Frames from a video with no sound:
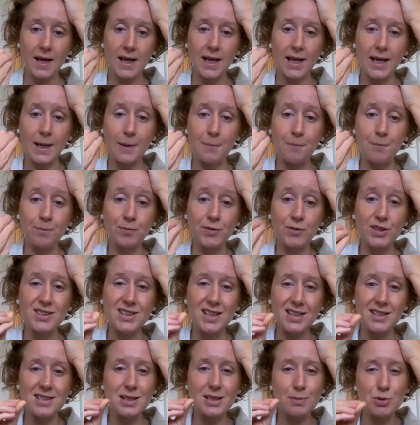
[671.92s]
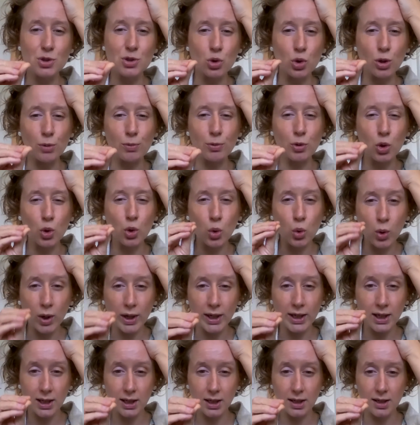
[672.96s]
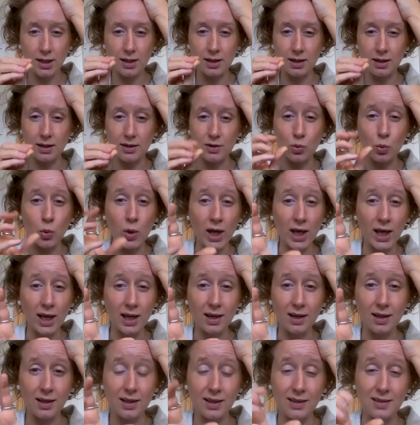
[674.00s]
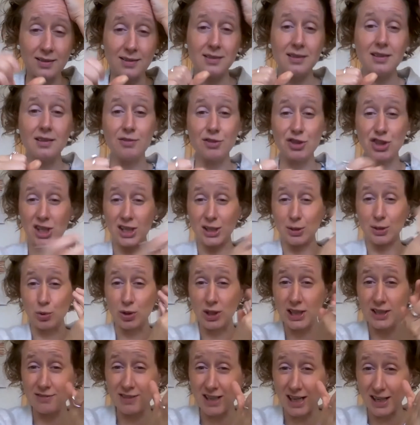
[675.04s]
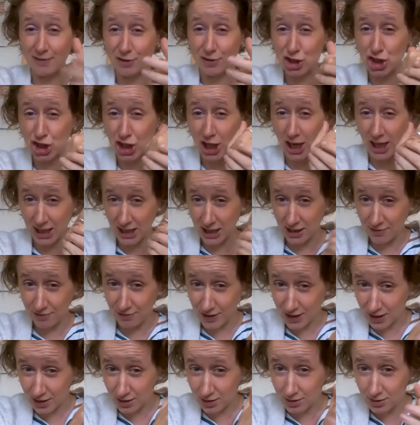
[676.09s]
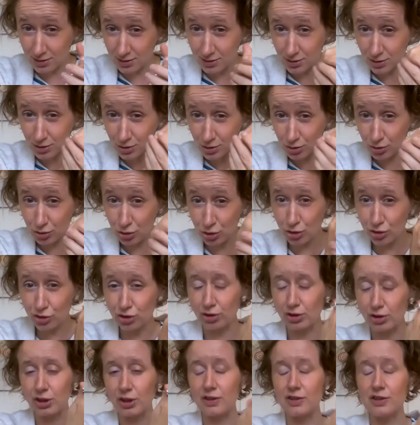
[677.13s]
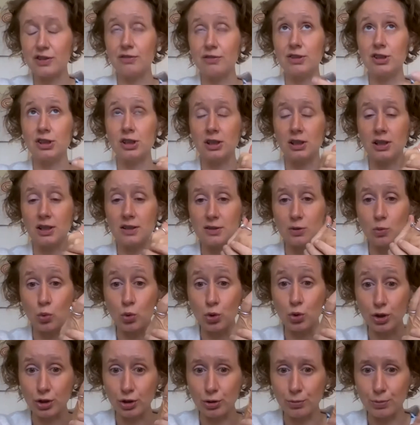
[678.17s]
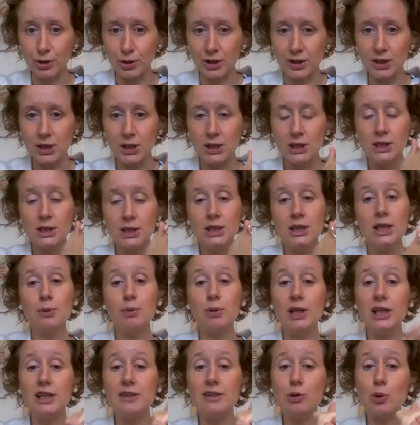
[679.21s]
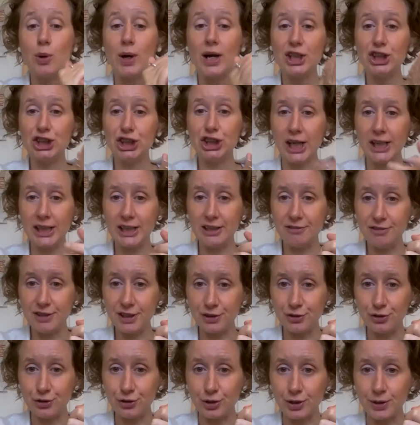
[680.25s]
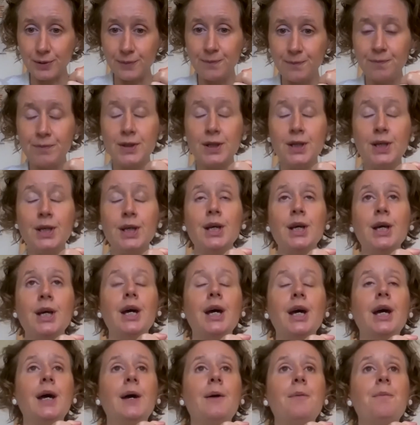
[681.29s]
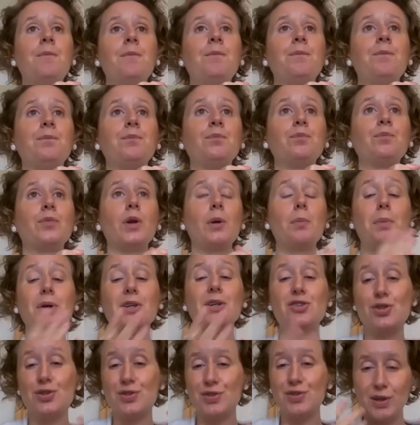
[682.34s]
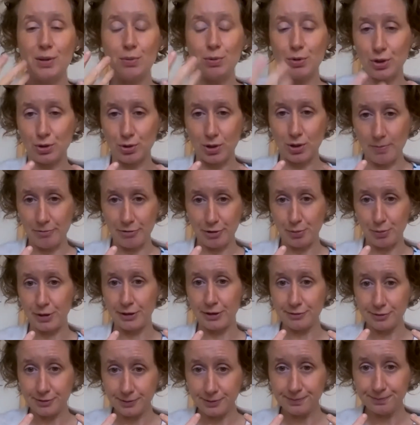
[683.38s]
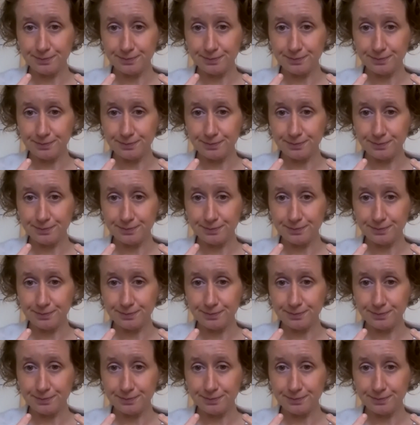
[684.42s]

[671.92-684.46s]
It doesn't absorb quite as well as the vagina. It will leave kind of a shiny feel to it. Sorry, not as a vagina, as a water lubricant. It will leave quite a shiny feel to it. But just see what you're comfy with.